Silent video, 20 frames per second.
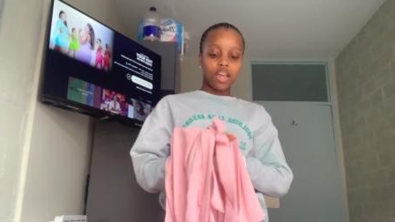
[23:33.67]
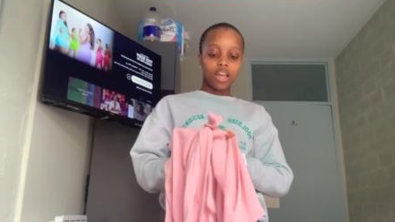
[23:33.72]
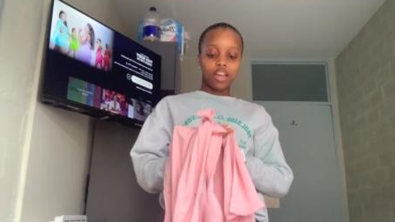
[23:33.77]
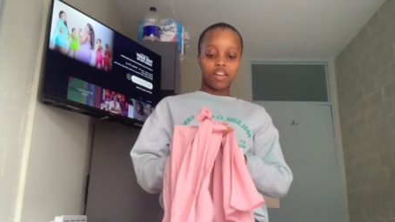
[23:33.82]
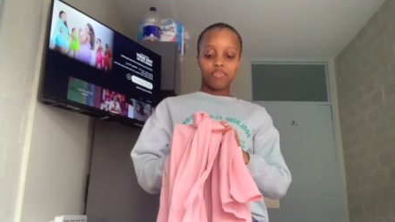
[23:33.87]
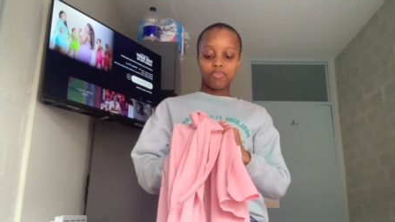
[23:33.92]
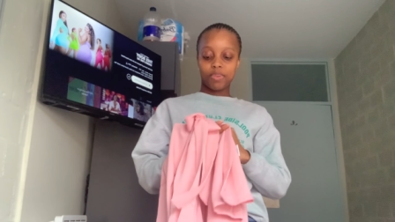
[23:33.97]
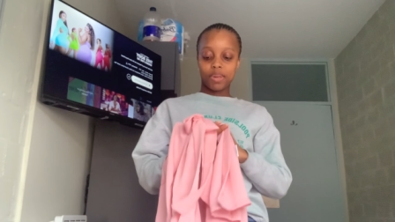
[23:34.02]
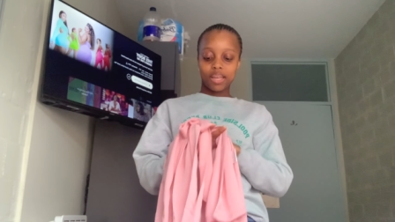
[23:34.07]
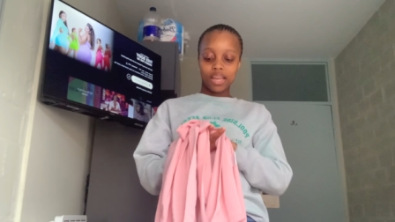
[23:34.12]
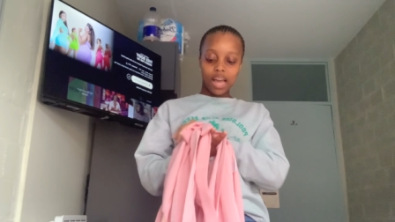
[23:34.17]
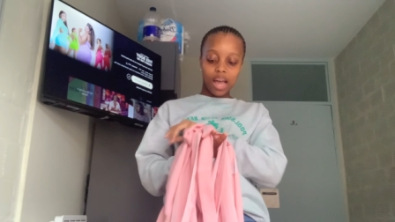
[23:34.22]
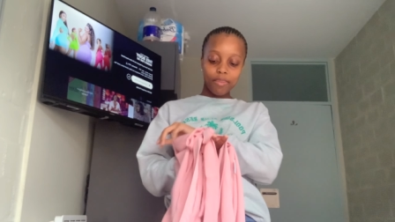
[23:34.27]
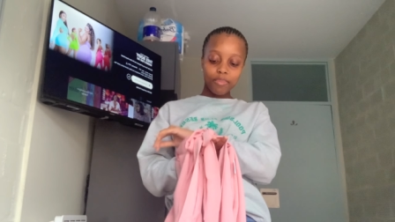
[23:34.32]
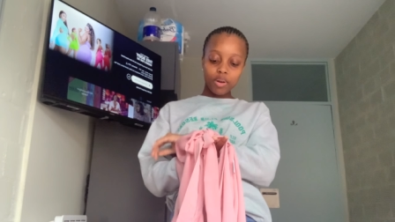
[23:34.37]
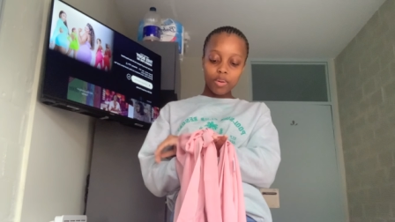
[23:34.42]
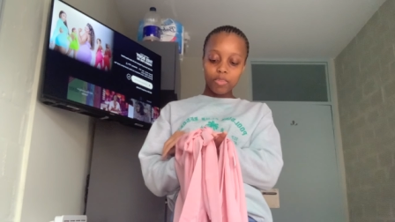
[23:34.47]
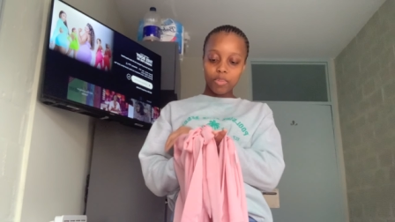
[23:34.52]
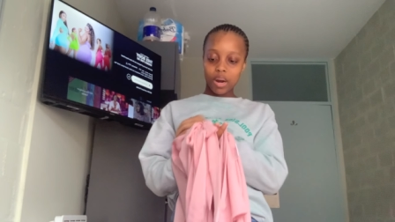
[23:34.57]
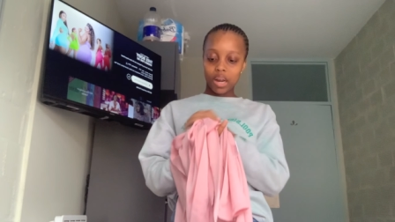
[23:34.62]
I've become
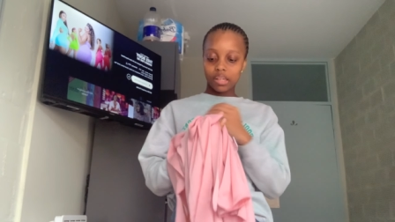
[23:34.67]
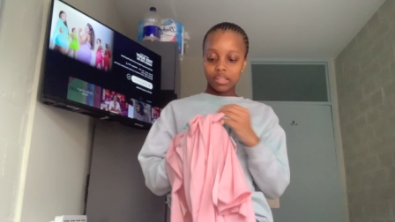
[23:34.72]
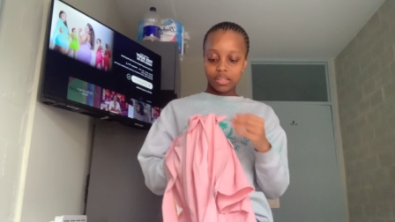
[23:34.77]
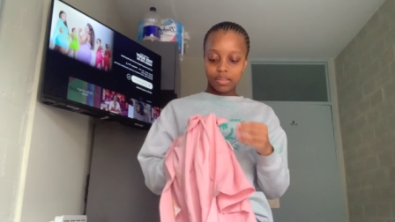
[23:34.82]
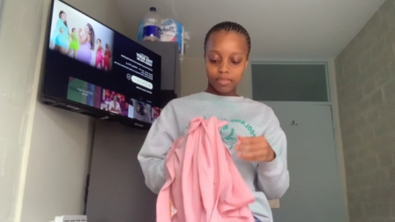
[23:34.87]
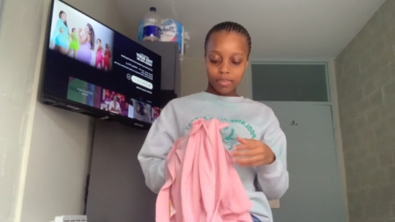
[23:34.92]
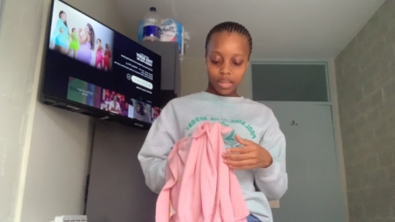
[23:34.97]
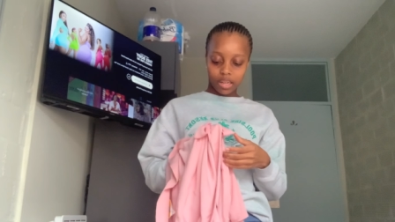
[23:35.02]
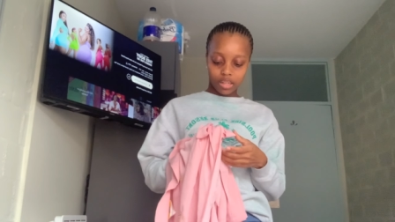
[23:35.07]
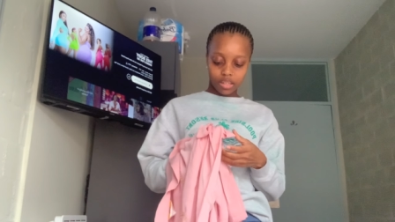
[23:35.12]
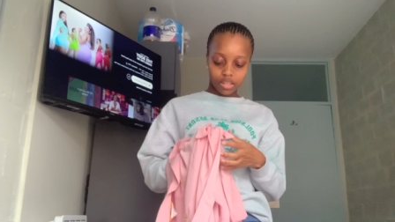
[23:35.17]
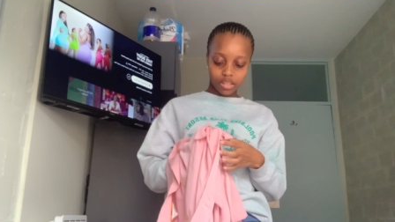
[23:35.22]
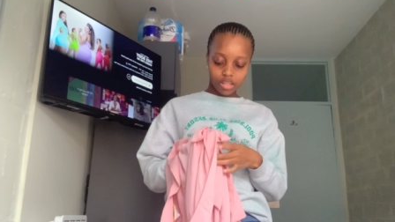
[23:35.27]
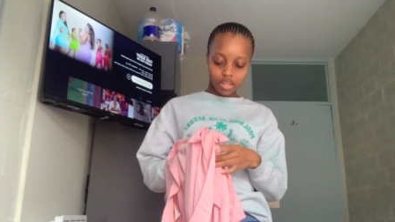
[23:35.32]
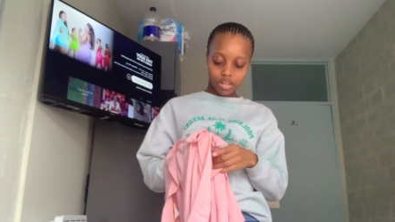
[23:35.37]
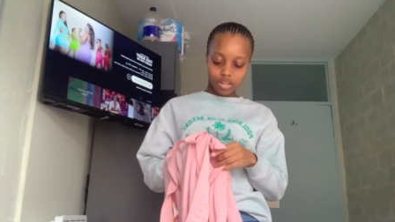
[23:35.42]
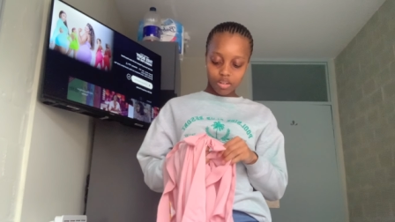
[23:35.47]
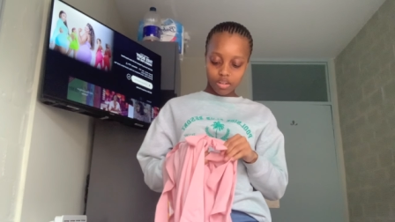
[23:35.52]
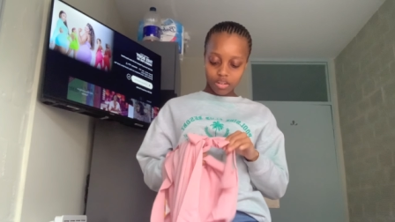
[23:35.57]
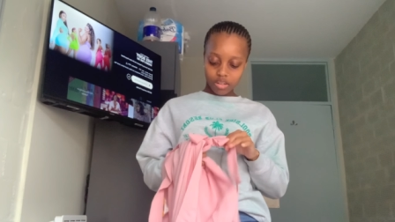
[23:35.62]
a bridesmaid.
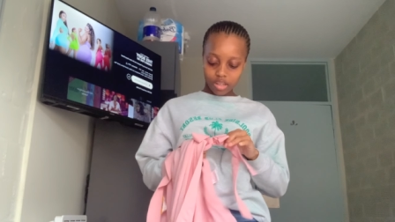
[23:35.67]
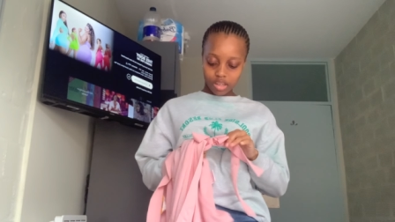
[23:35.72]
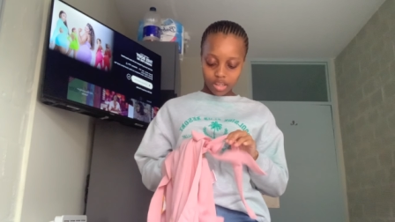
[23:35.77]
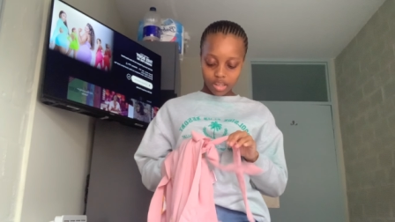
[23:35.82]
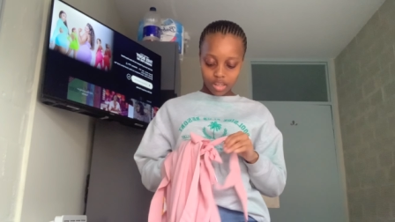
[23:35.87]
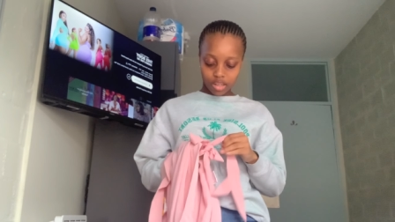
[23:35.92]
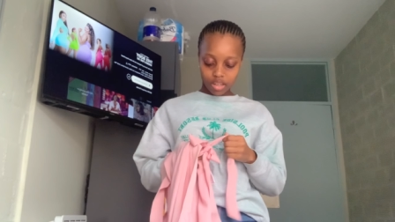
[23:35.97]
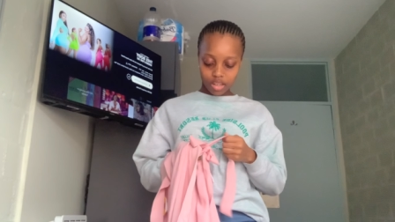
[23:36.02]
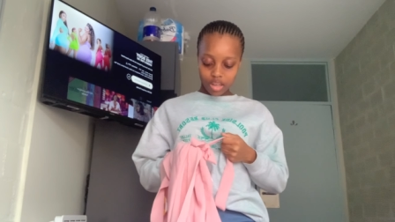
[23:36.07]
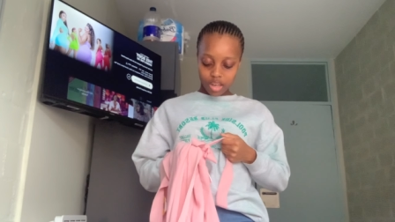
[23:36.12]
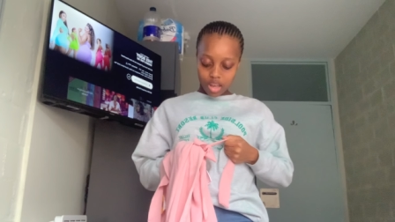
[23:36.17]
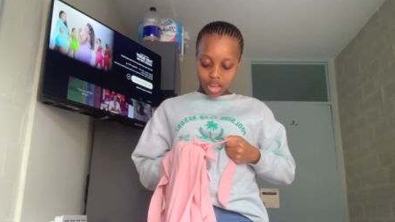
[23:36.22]
Okay.